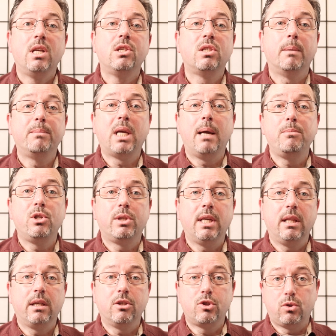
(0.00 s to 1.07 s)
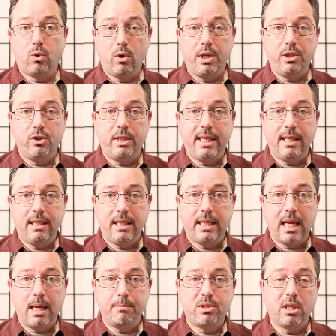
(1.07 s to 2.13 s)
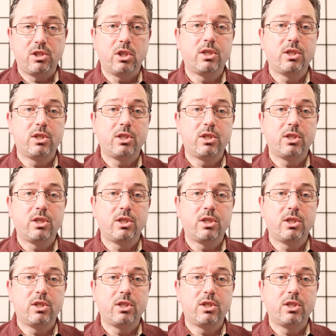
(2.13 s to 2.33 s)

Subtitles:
Sometimes you're telling a story in your D&D games that